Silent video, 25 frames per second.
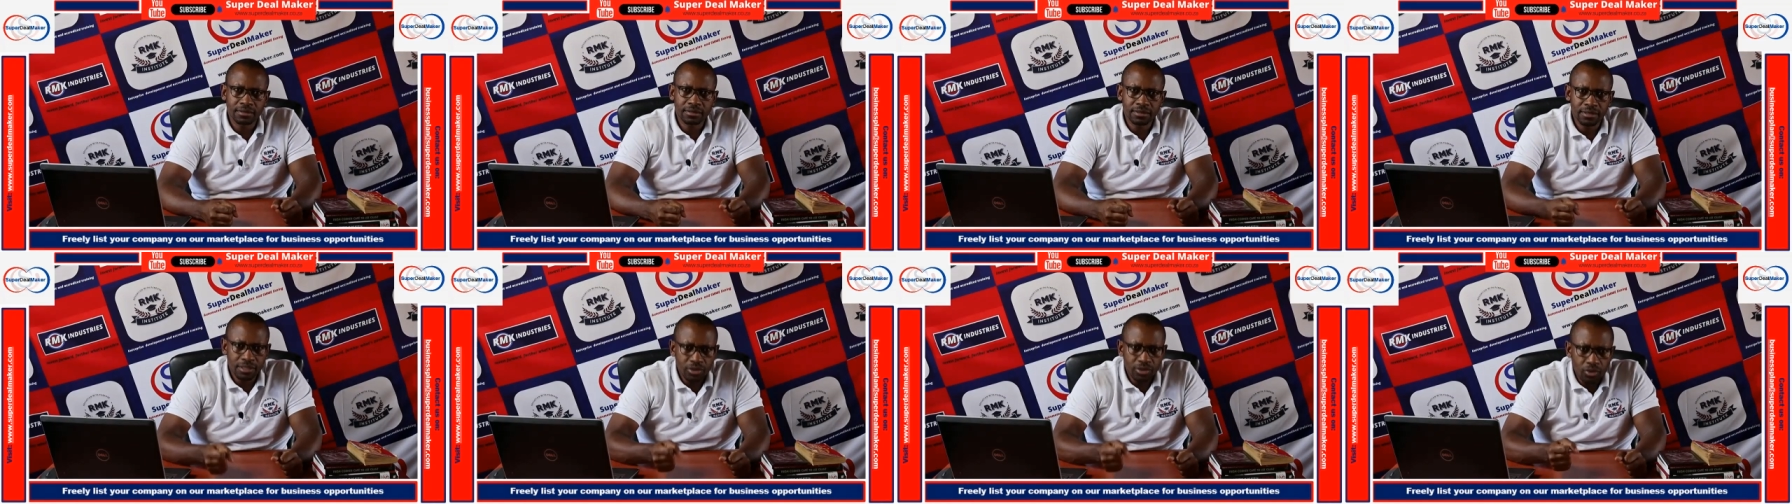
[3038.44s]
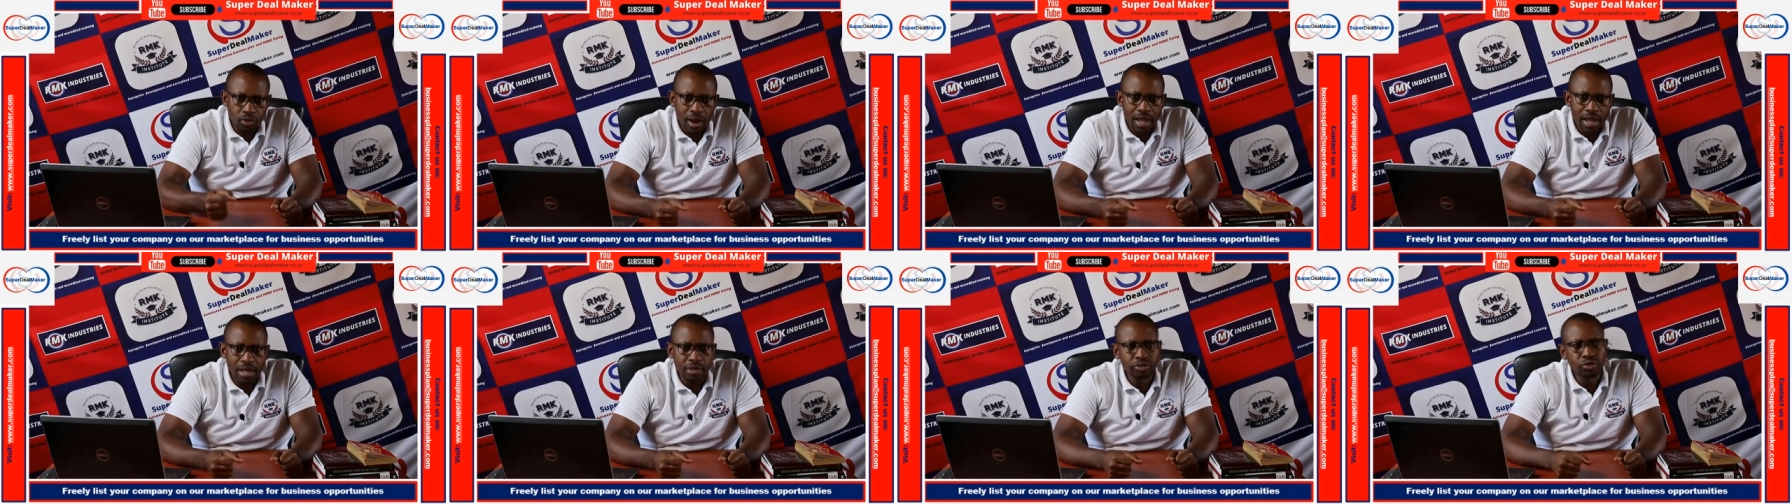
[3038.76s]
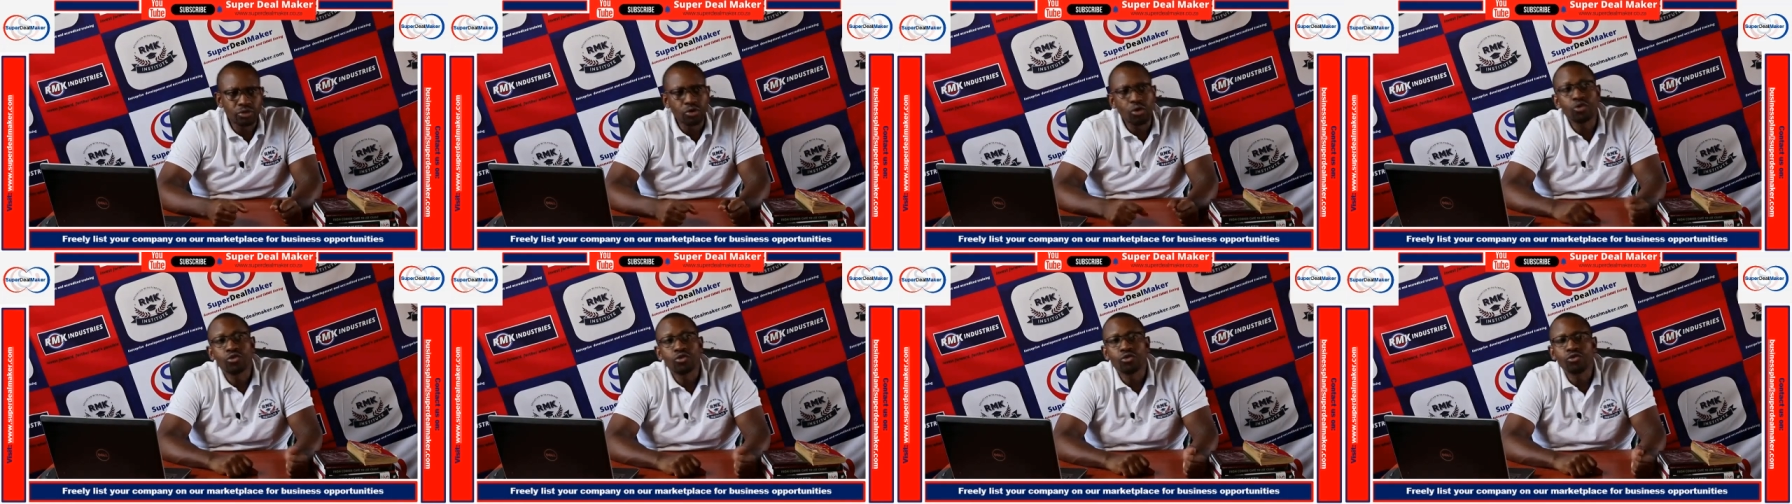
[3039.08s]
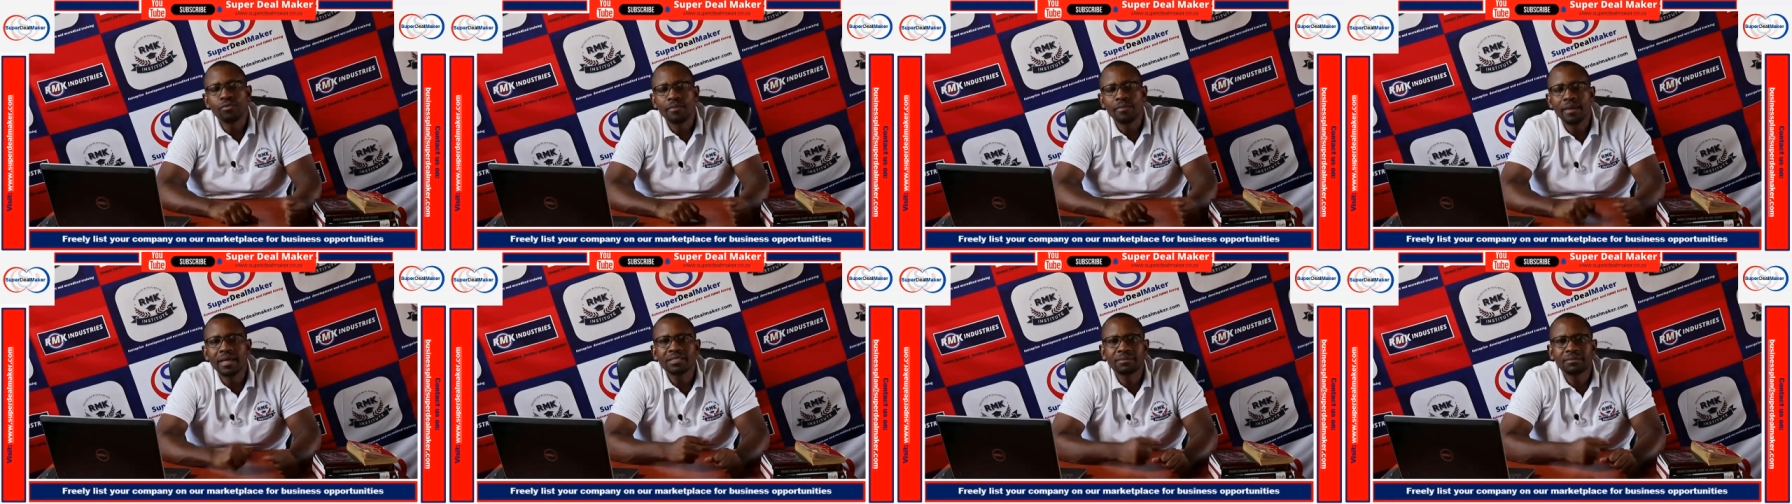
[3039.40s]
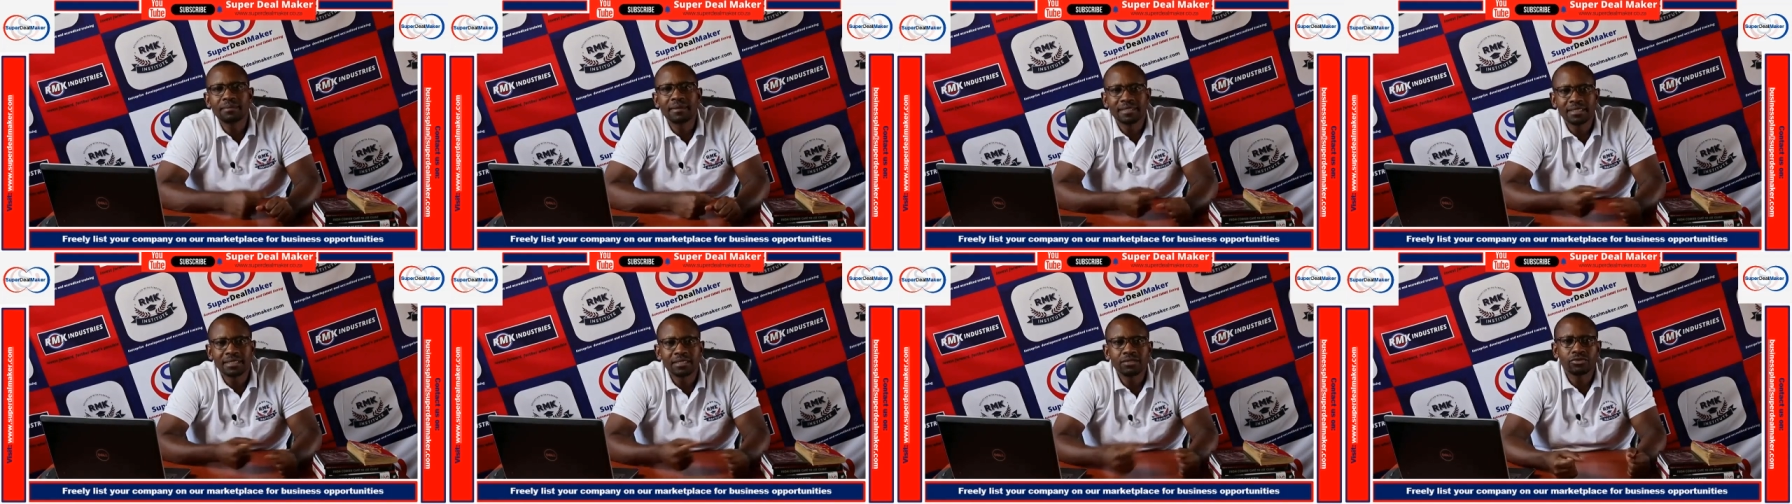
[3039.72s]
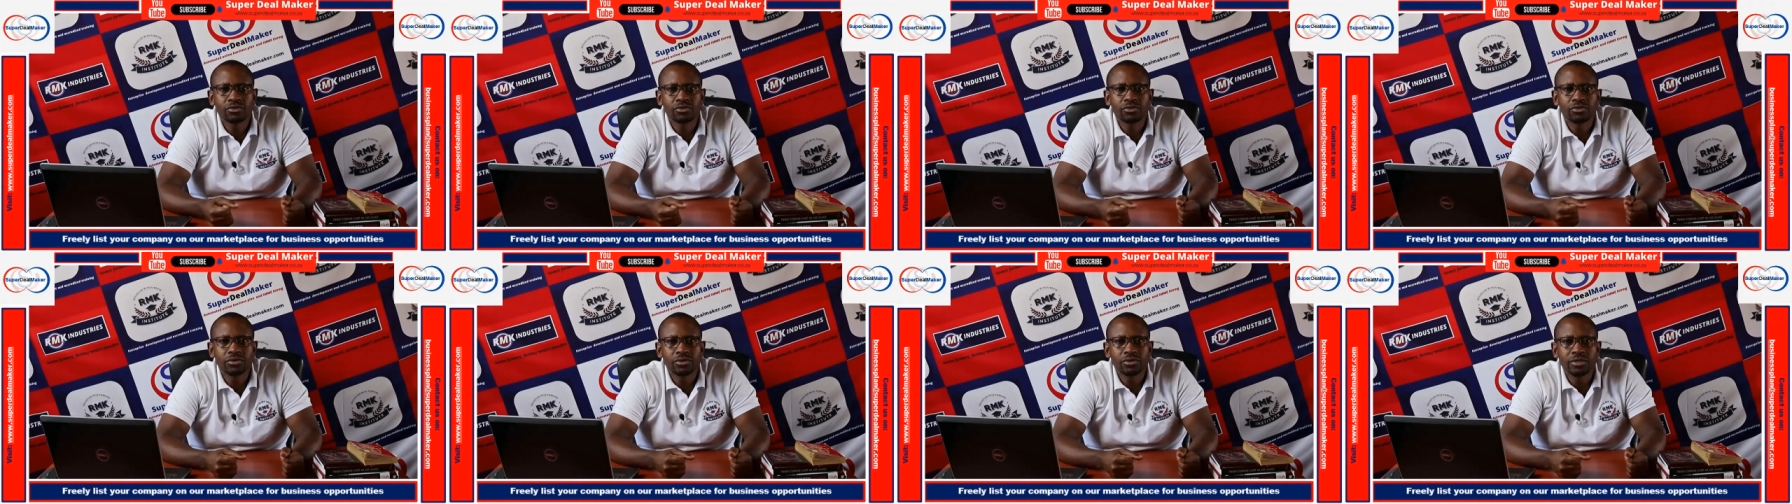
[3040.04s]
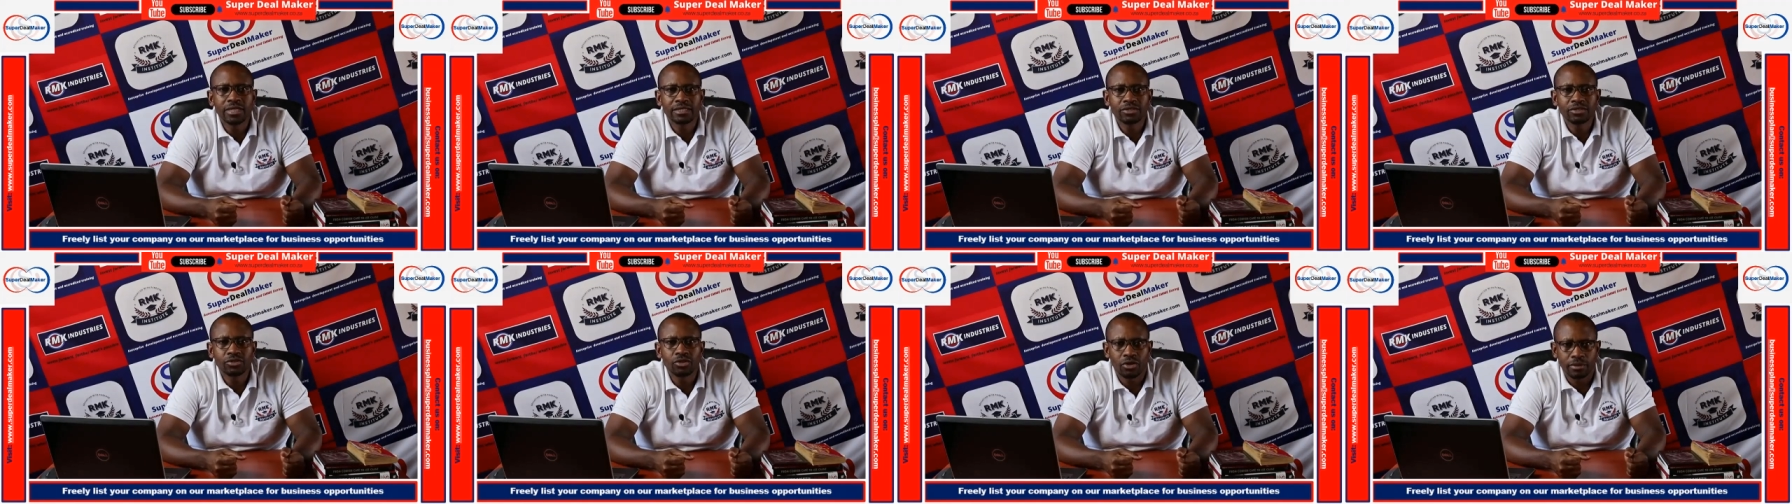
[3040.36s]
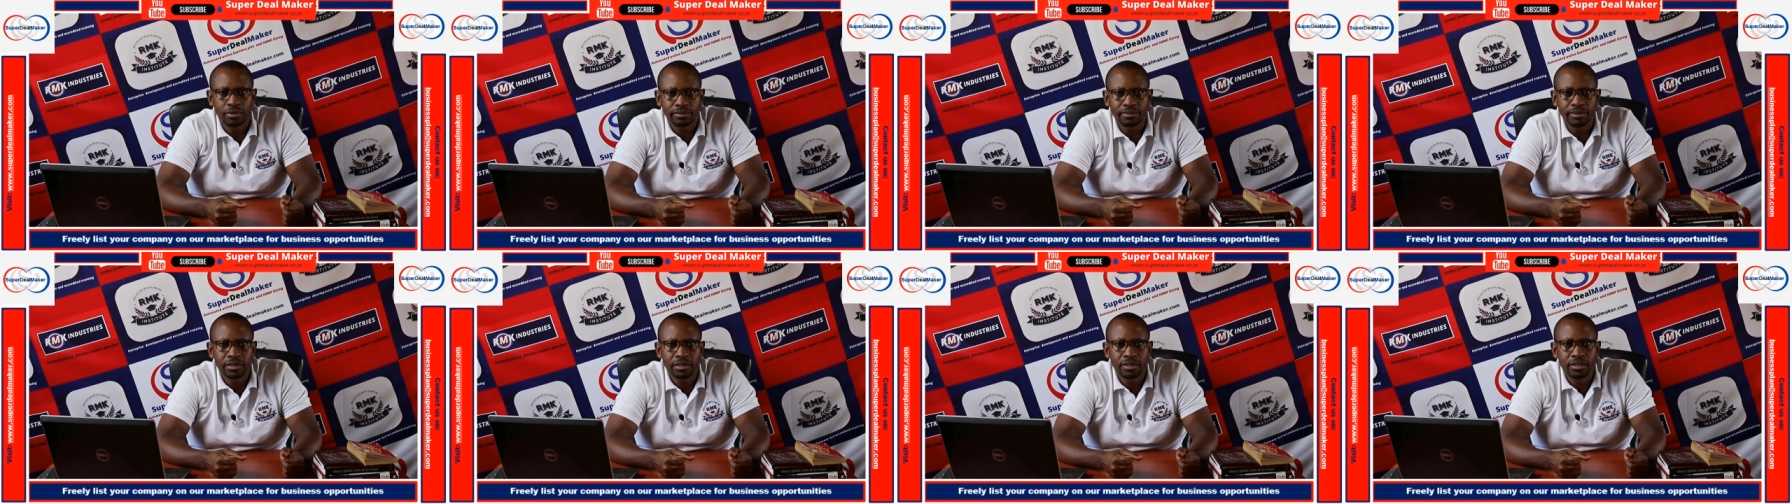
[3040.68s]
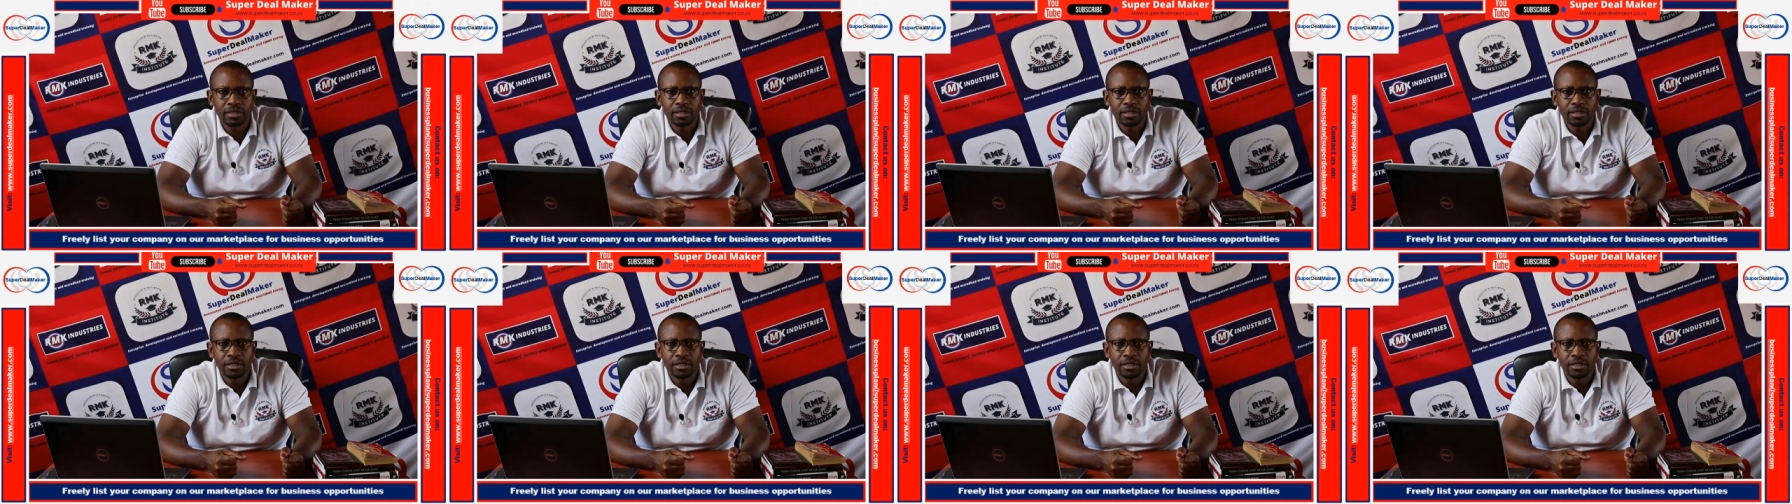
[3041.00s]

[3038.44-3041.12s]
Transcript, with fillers: required or you'll be expected to do the job.